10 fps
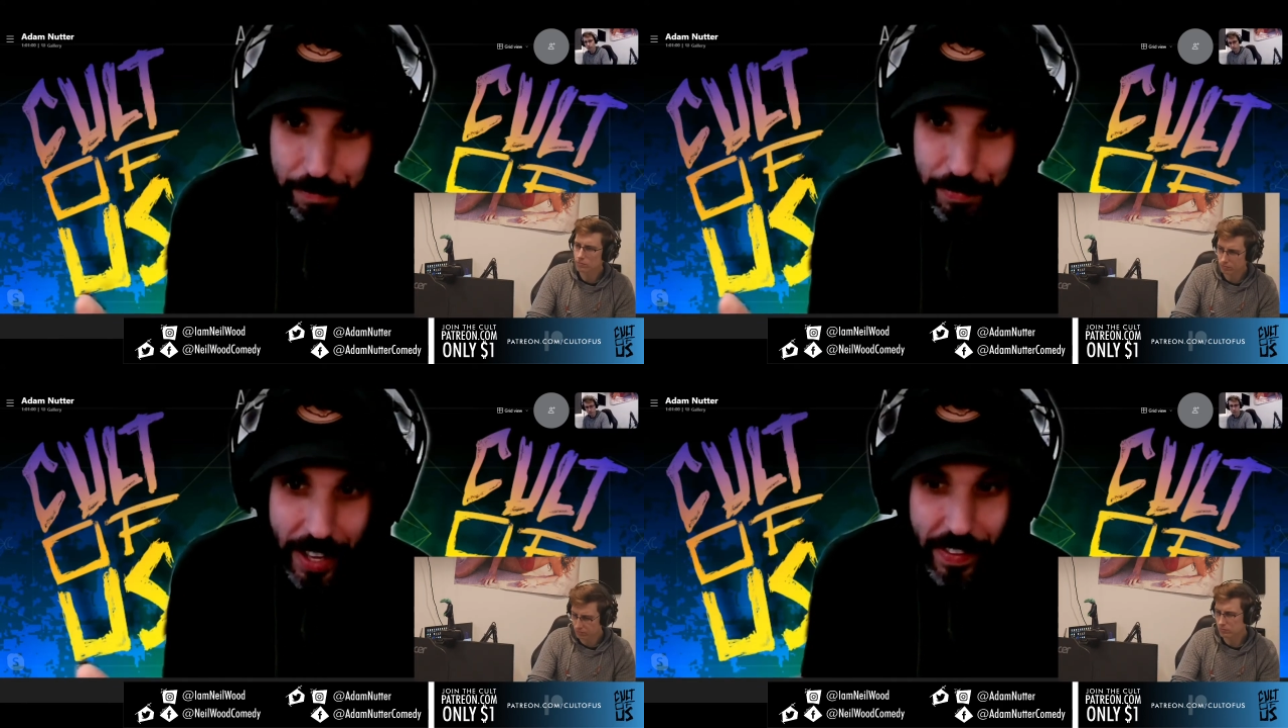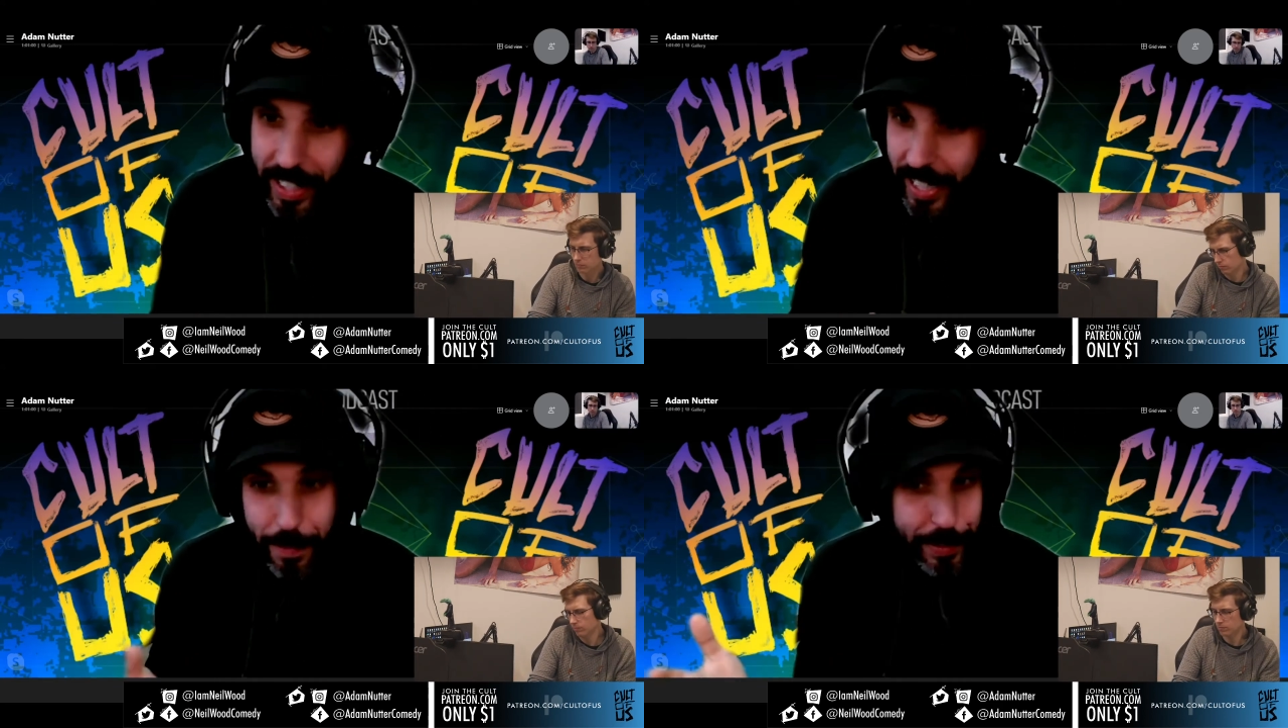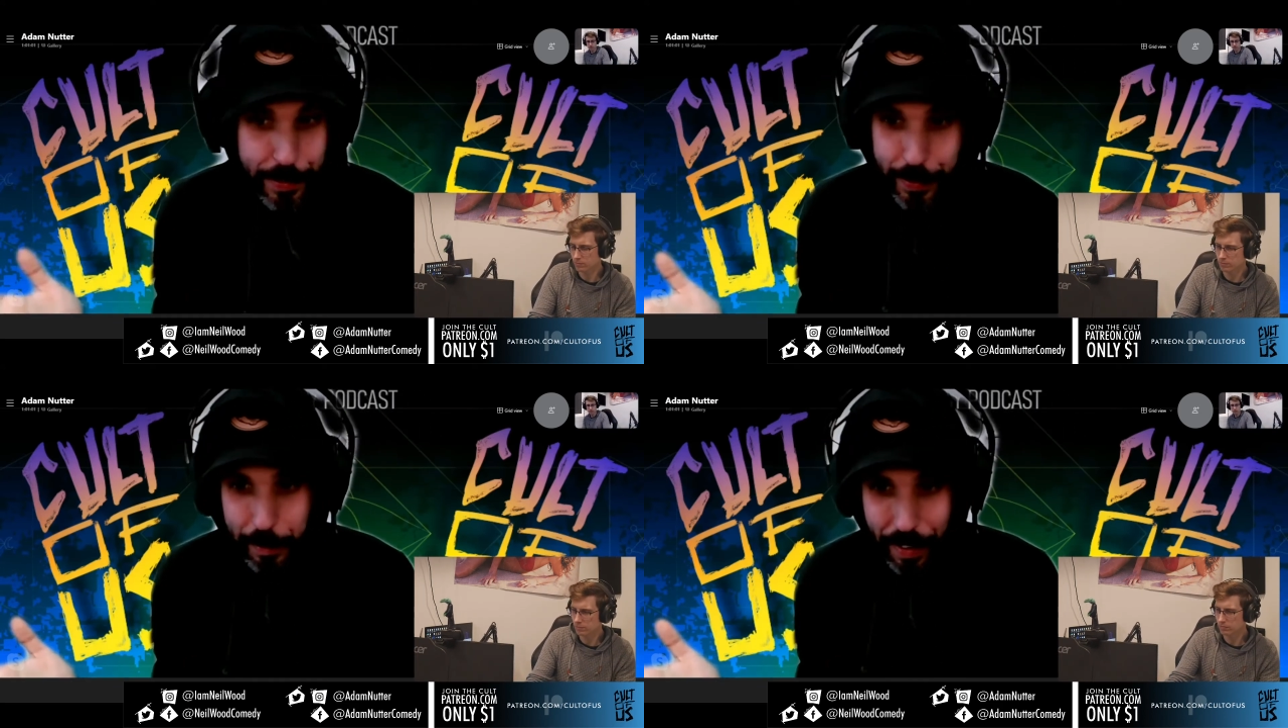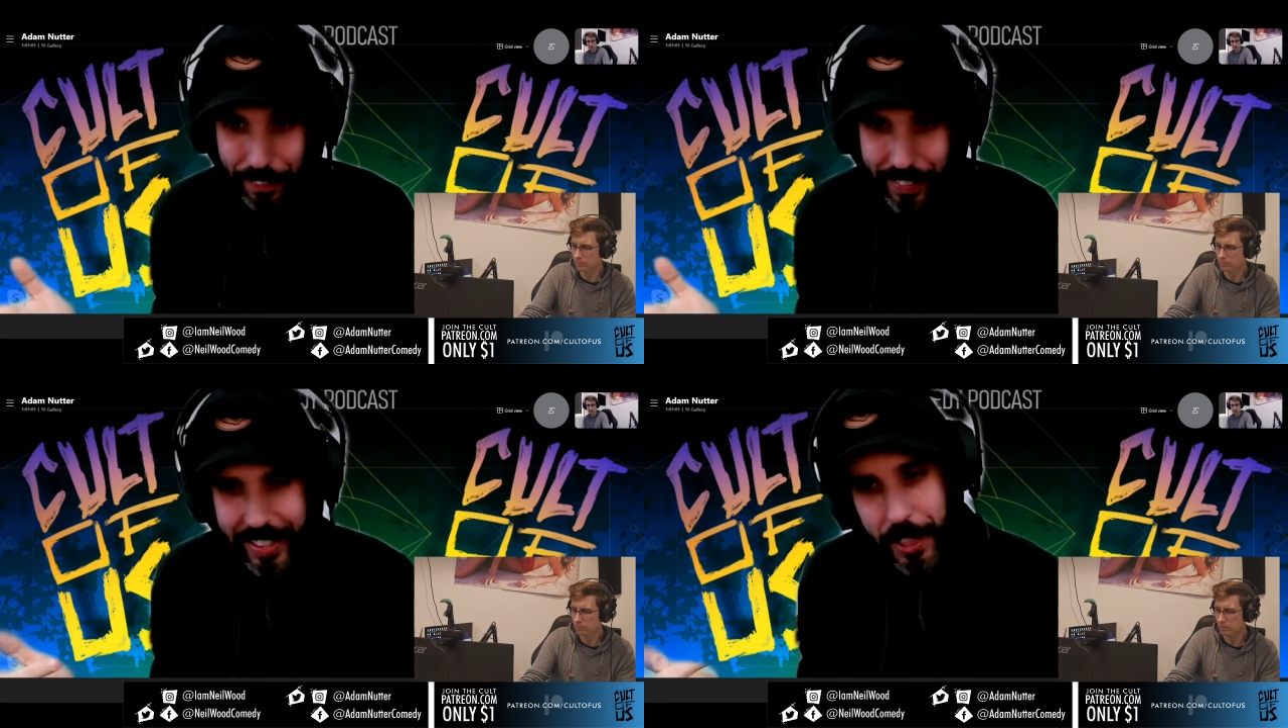And then they never did for a
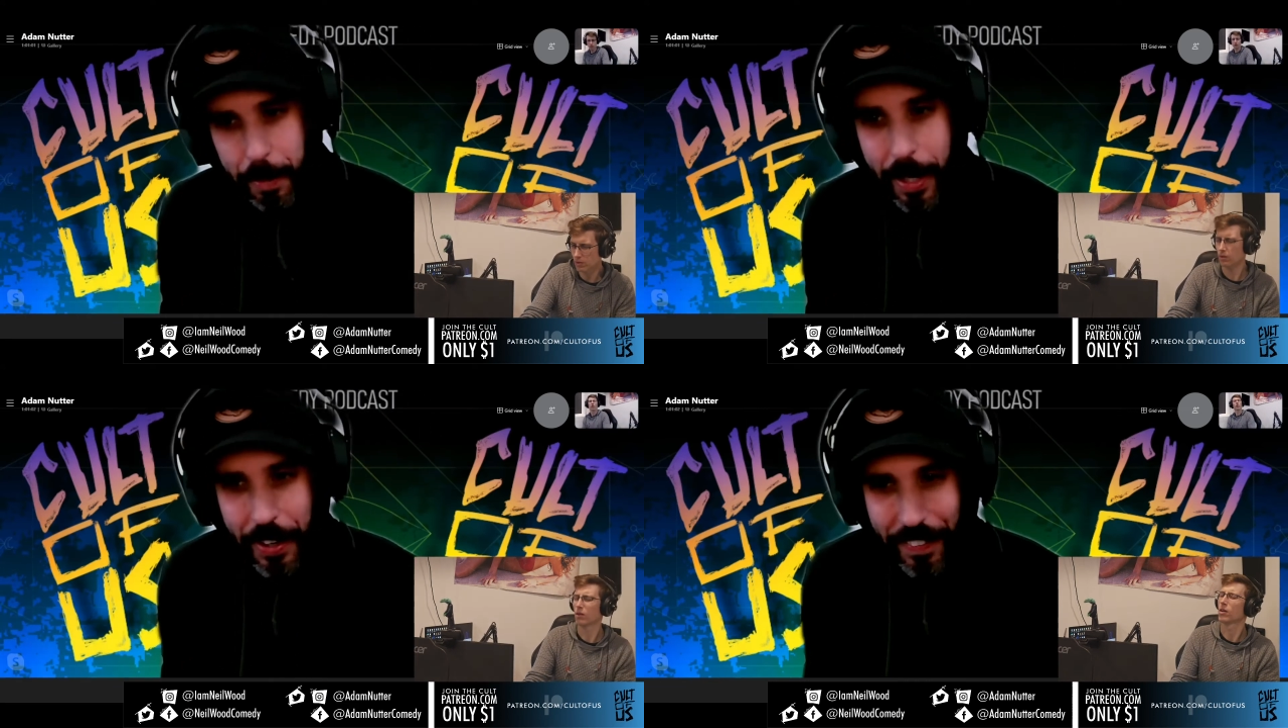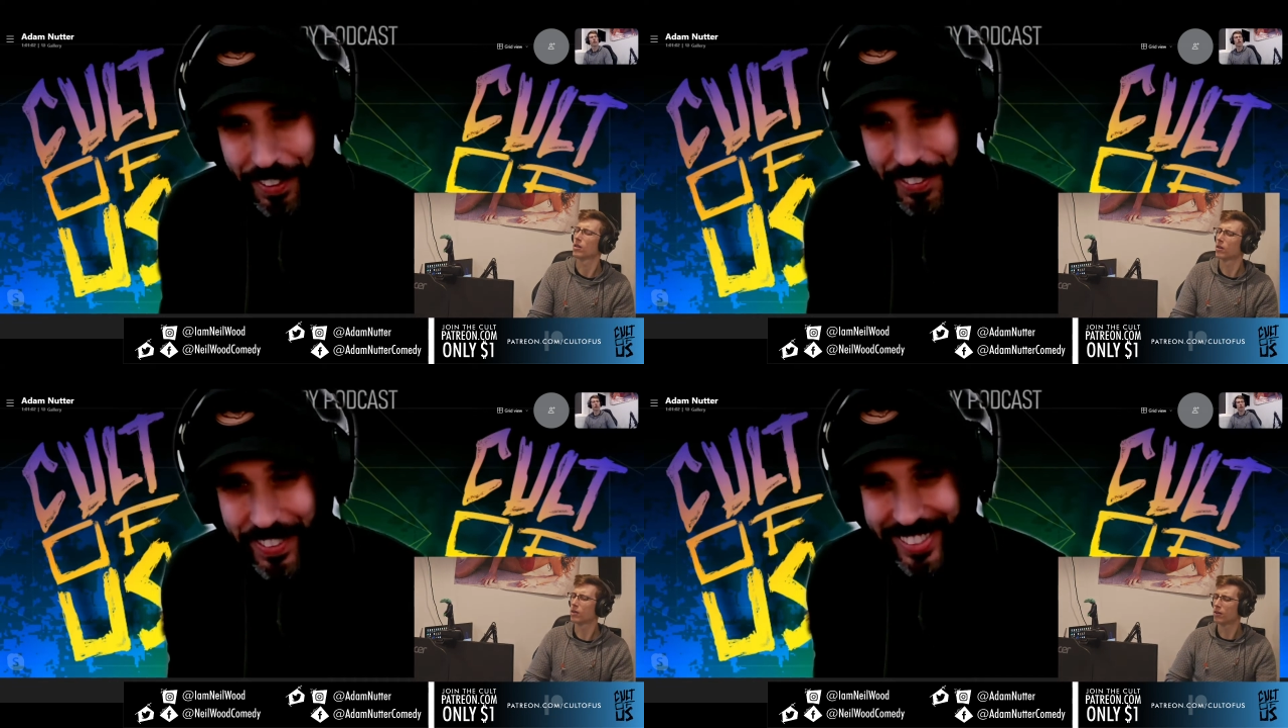month. I was like, I should probably call them.